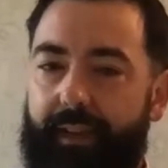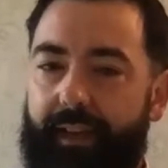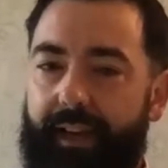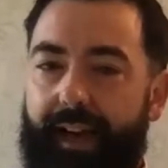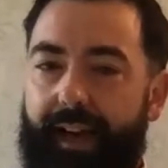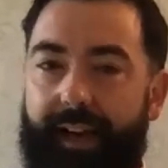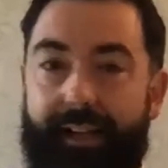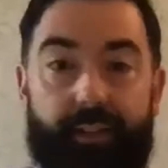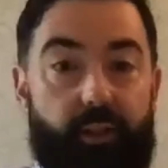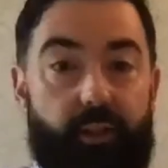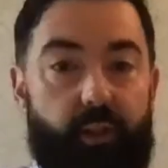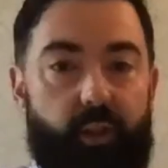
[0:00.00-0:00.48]

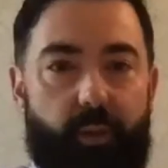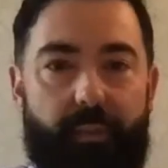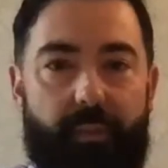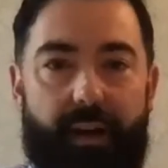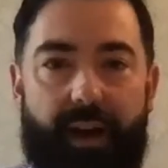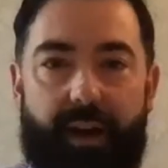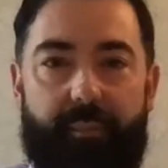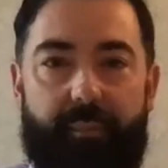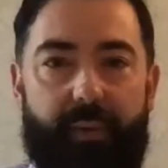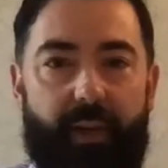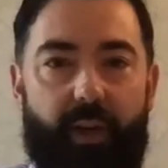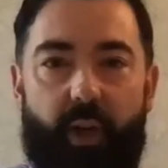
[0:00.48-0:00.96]

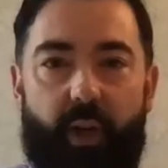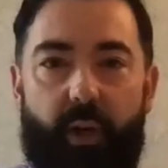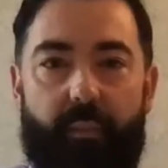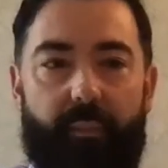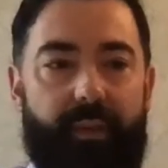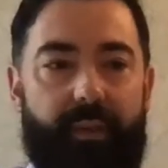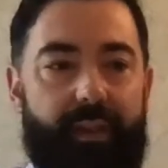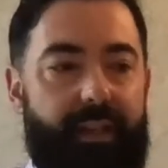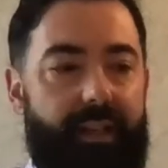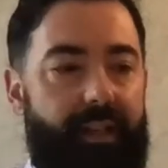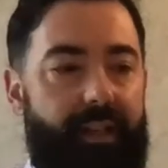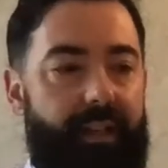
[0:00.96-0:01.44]
somehow
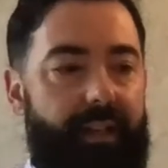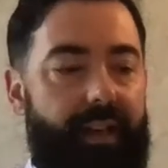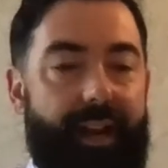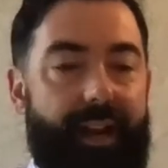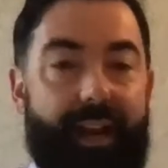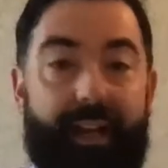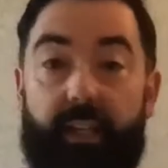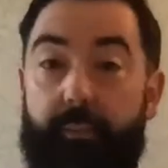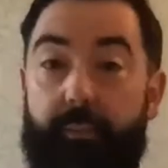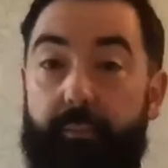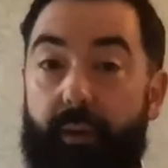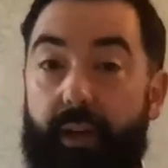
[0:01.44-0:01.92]
become an
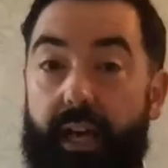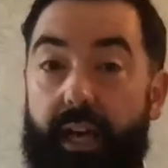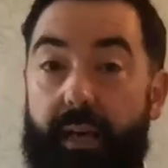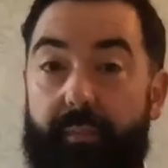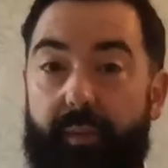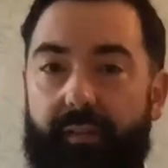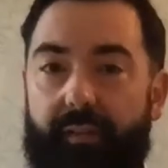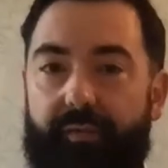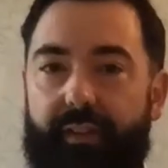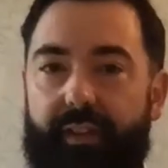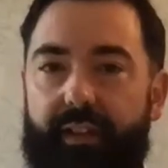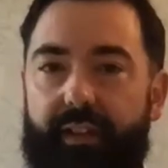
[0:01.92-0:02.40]
expert in
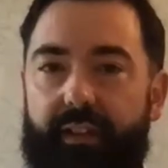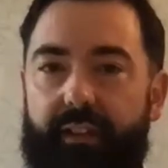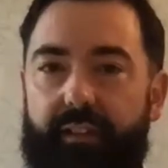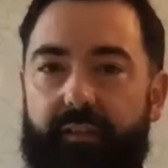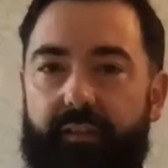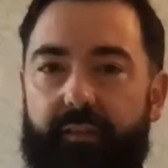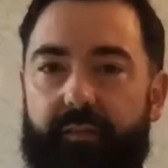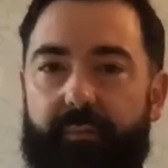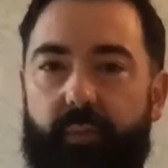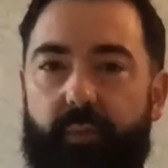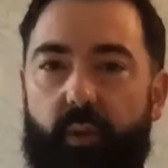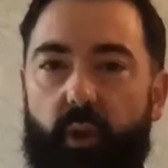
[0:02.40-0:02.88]
my field
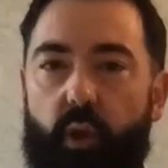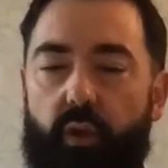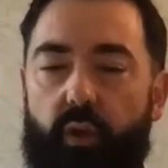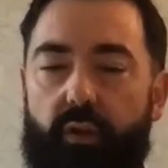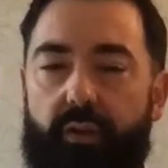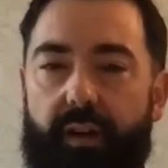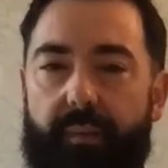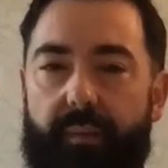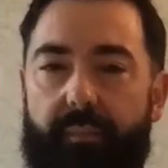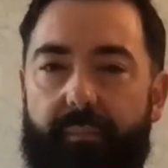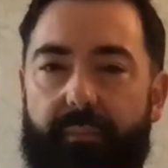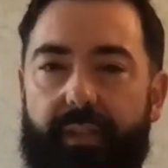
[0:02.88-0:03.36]
of
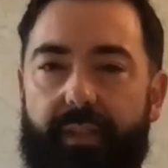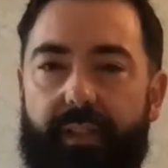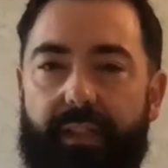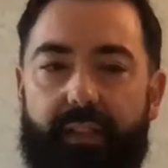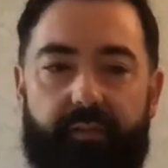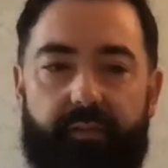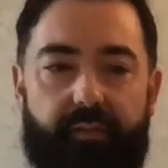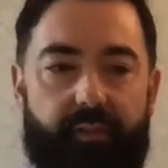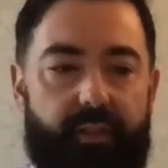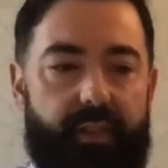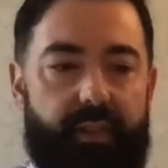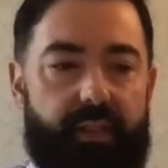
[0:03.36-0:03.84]
programme
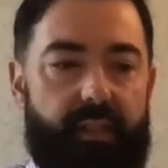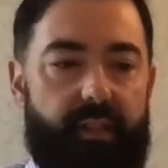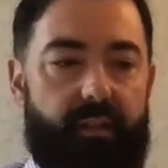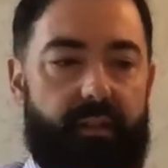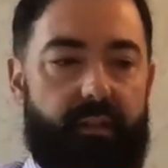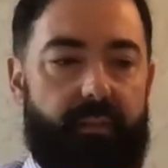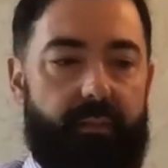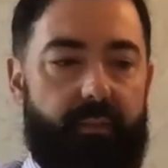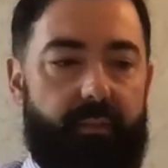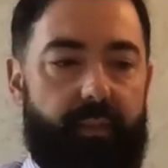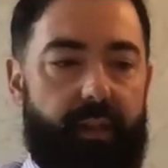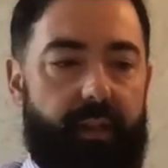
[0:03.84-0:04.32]
delivery
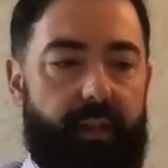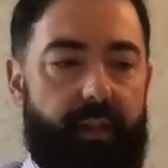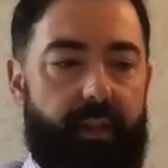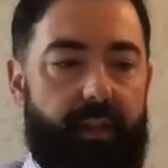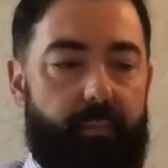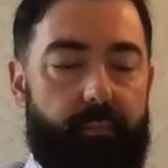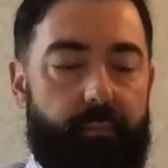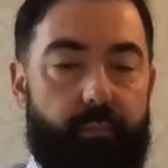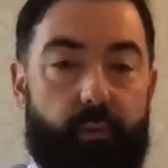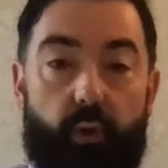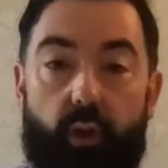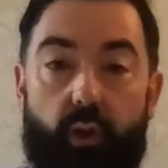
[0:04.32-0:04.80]
and
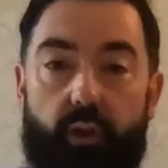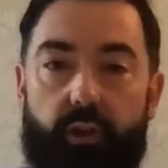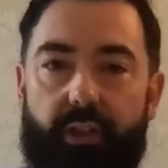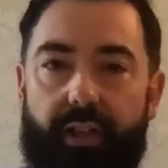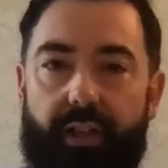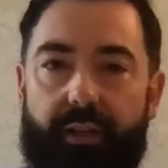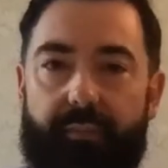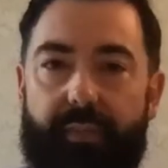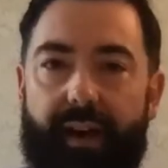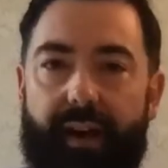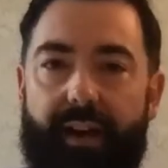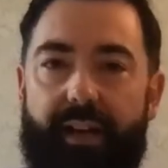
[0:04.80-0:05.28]

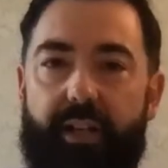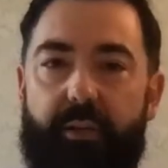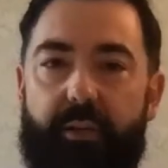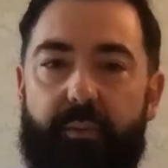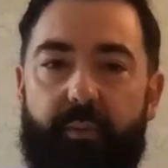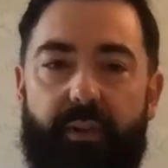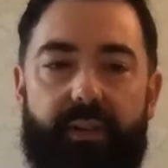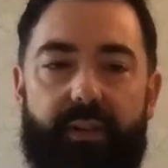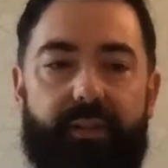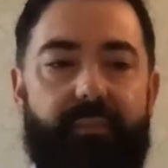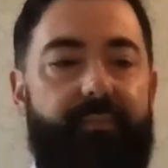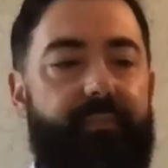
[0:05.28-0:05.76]
project
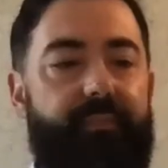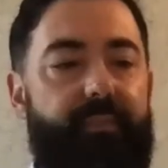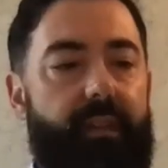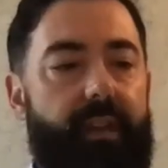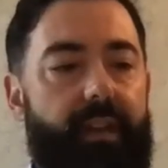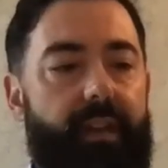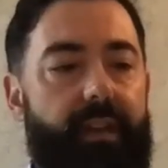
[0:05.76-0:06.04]
management.